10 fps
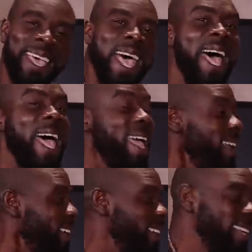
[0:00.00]

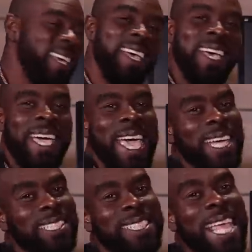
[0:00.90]
hey.
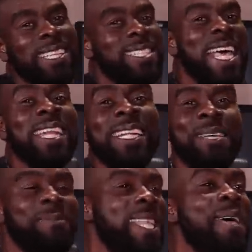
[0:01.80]
Extension
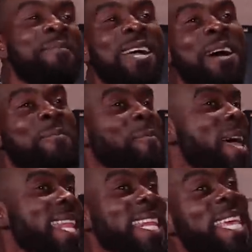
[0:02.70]
clips them come
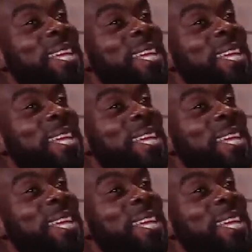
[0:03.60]
well